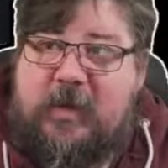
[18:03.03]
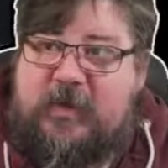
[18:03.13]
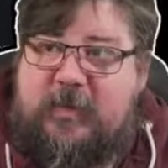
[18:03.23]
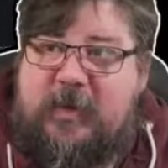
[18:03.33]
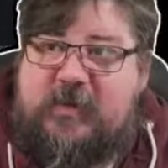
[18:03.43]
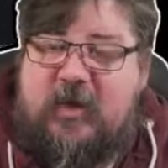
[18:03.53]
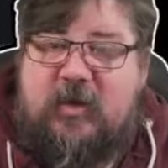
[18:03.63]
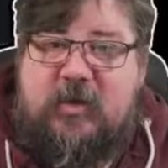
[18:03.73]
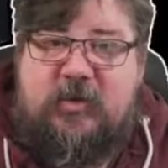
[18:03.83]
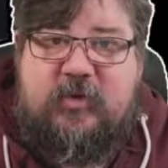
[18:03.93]
actually be
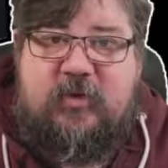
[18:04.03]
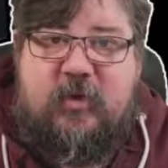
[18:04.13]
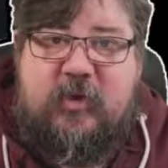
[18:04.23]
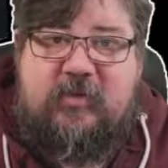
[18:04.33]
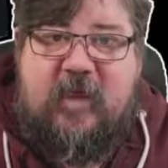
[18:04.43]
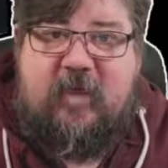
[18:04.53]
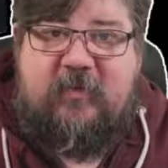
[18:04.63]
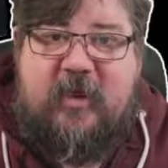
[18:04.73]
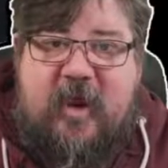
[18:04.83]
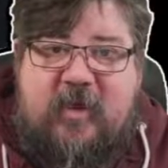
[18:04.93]
stuck onto the drone
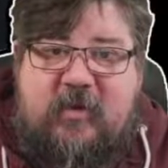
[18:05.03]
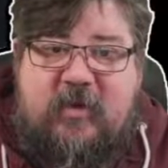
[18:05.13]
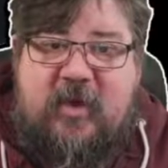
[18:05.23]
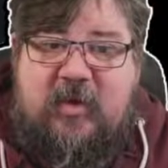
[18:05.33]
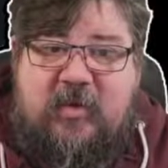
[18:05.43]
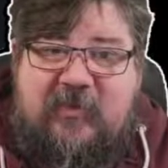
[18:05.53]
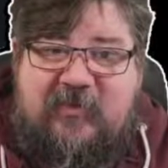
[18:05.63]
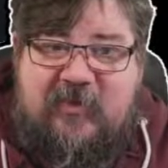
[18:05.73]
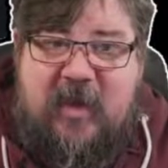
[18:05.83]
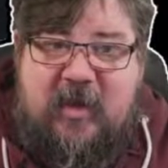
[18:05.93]
itself. And then in order to
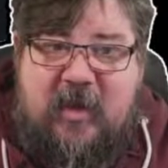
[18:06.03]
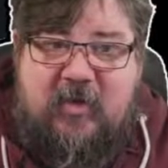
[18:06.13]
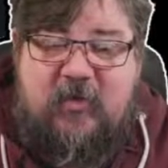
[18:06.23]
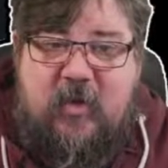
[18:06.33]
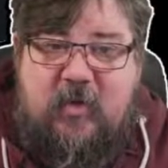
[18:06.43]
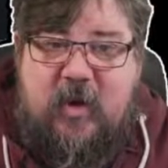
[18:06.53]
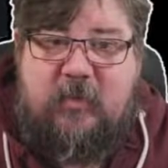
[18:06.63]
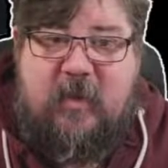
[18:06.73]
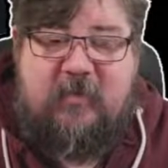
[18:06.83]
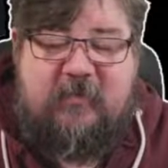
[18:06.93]
fly a drone
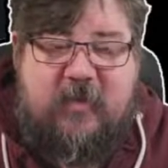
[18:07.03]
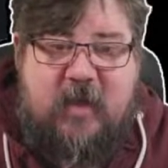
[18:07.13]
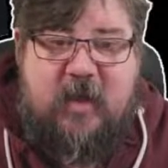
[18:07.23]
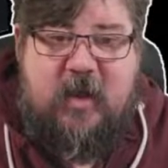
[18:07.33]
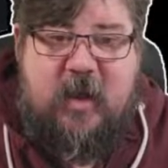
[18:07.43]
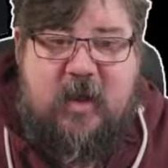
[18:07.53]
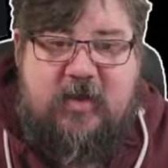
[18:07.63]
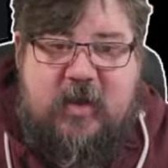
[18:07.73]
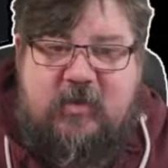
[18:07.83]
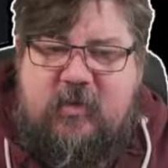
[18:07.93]
above, I
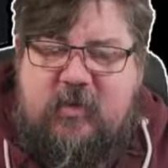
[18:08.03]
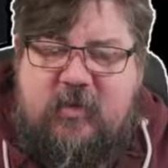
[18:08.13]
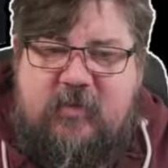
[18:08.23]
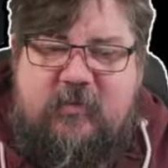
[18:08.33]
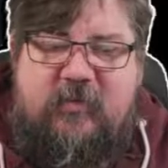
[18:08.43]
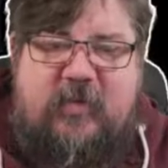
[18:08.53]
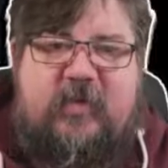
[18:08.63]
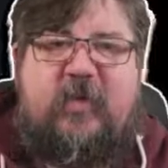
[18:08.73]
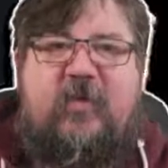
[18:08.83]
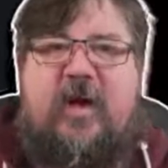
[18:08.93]
think,
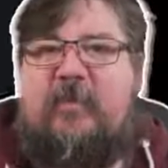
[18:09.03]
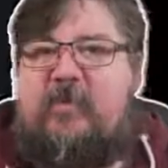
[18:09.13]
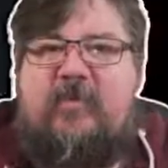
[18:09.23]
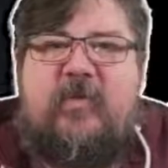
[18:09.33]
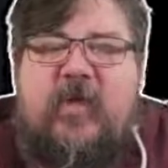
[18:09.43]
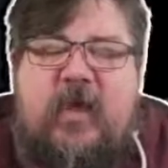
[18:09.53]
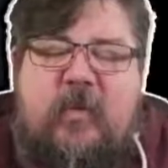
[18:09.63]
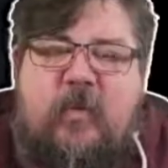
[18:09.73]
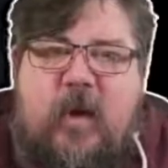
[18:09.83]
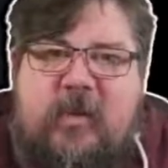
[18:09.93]
250 grams, I
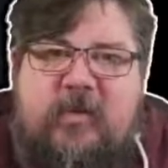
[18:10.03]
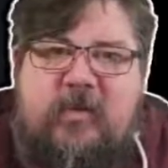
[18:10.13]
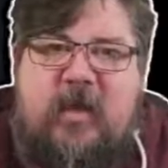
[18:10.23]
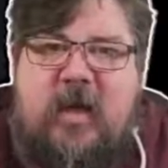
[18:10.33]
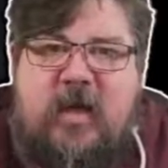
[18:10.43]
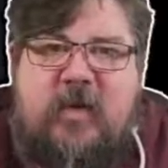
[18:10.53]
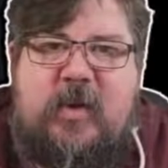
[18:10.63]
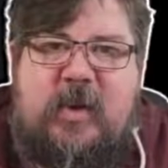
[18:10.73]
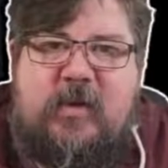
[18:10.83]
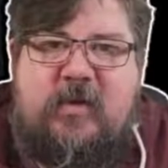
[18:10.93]
think, in weight, you
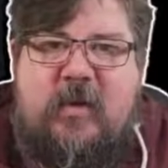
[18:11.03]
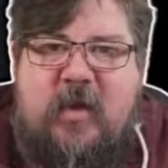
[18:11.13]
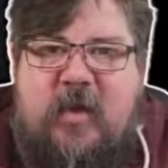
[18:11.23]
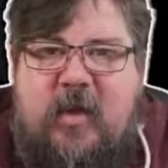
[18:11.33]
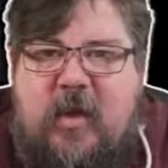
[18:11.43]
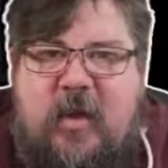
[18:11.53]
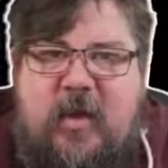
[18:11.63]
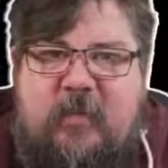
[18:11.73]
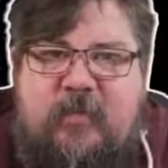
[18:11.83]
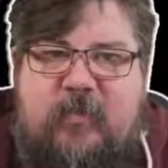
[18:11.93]
need,
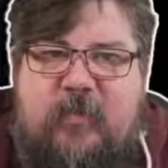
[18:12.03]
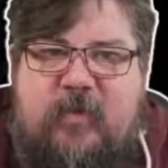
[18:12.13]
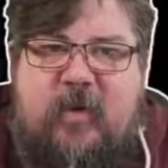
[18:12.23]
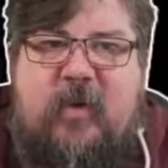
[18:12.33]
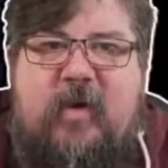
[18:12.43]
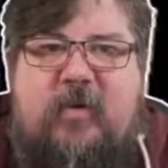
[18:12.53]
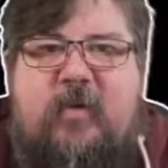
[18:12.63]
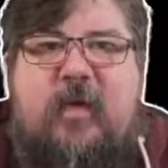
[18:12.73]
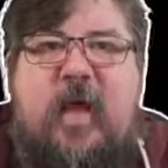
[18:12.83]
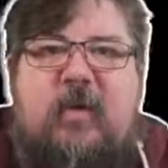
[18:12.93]

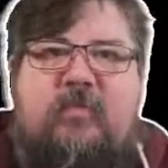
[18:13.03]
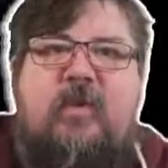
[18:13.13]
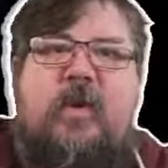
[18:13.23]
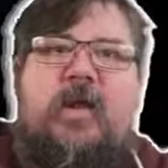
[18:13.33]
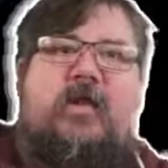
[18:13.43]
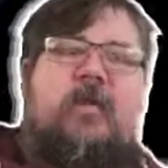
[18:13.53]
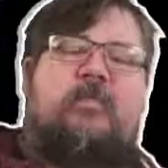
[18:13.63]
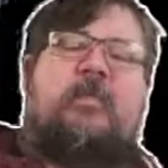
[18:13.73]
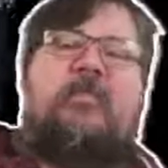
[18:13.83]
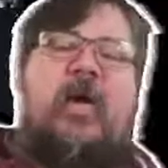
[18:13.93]
you need a
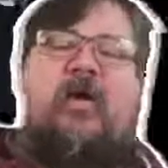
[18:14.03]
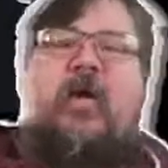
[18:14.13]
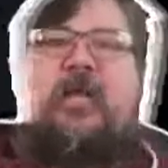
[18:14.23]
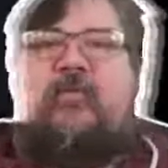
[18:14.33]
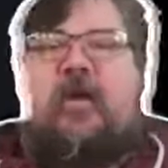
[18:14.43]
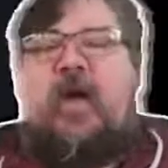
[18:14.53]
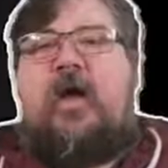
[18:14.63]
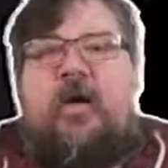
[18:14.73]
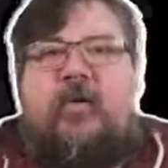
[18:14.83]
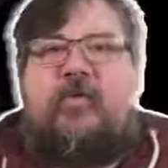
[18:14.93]
flyer ID
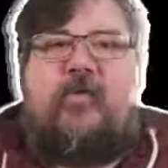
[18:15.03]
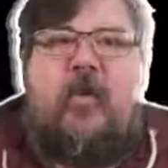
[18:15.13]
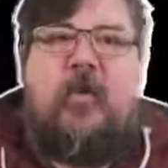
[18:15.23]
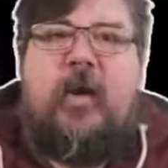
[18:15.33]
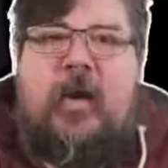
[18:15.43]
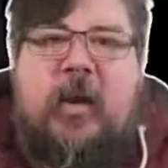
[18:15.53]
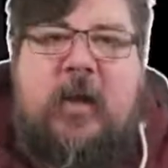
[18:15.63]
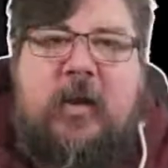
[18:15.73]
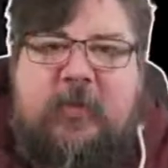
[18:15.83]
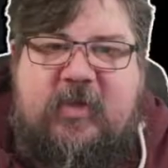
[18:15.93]
regardless. So,
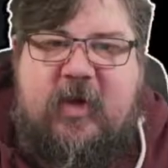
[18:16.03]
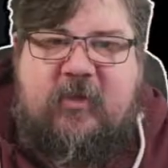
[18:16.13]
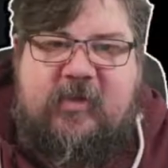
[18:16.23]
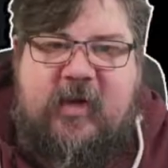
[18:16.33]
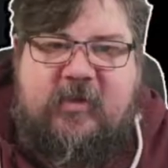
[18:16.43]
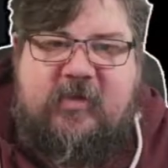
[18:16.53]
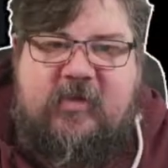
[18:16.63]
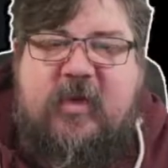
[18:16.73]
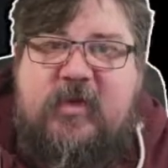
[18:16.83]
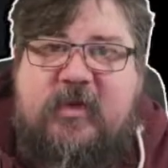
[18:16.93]
but there is that
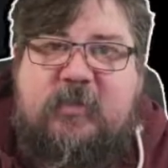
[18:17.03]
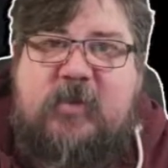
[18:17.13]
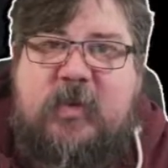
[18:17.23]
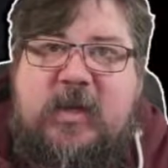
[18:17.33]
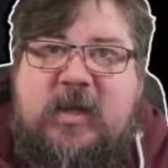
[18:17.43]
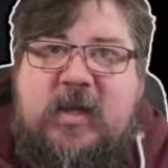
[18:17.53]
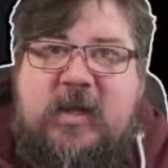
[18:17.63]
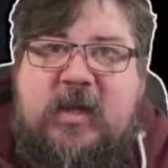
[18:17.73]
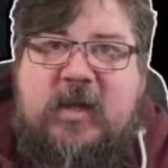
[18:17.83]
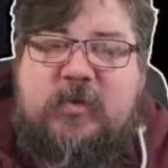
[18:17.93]
distinction between
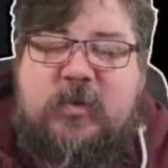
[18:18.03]
the